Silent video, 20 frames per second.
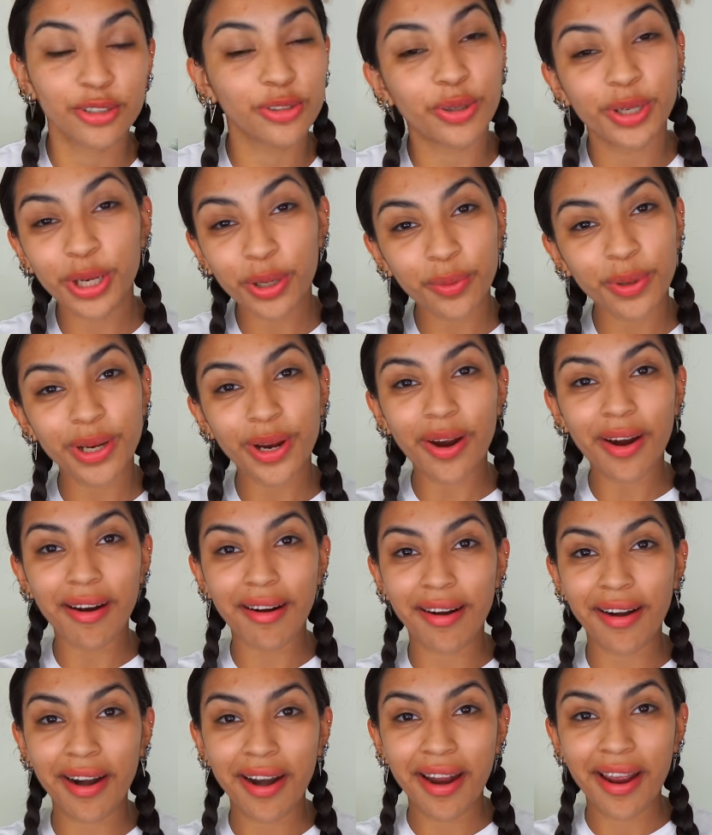So here we
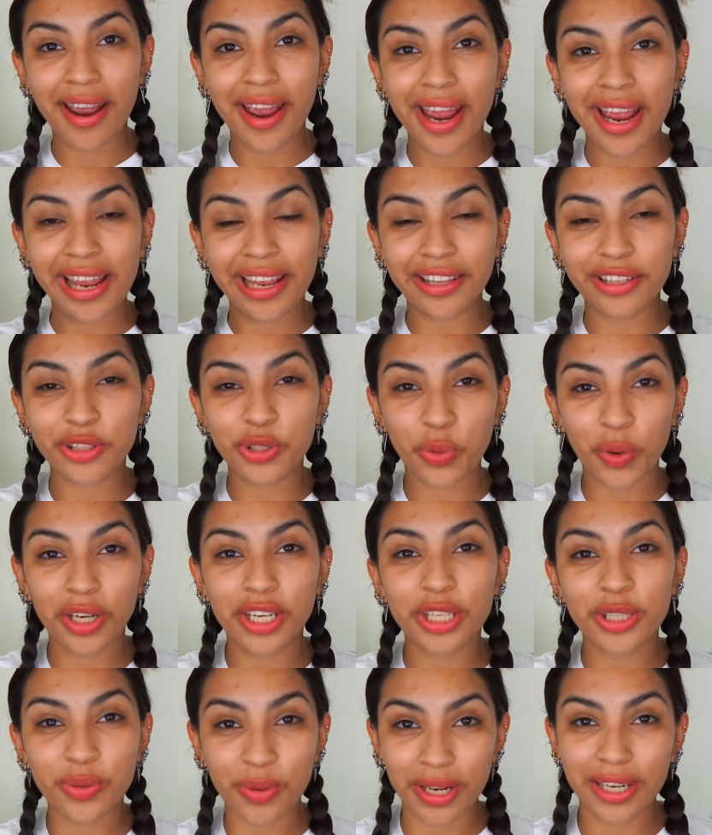are in
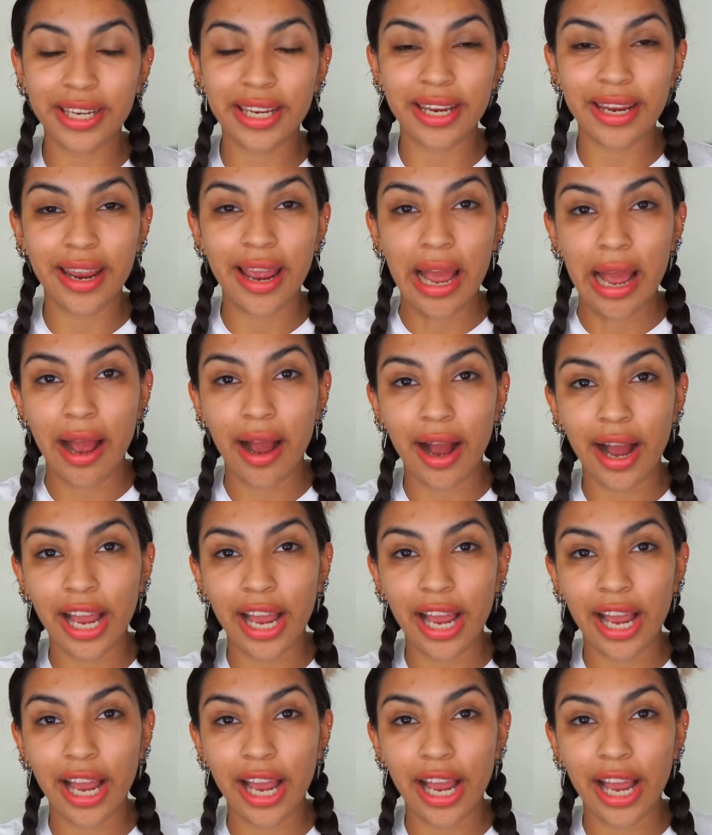2020.